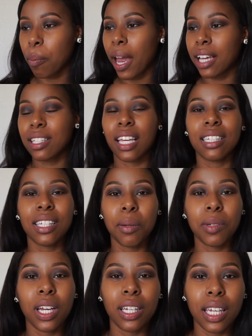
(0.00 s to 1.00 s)
past like
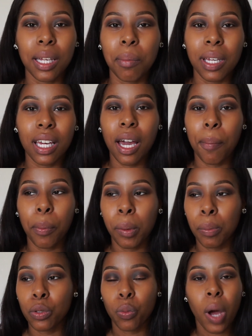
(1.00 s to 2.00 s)
Tim Duncan, meet a couple people's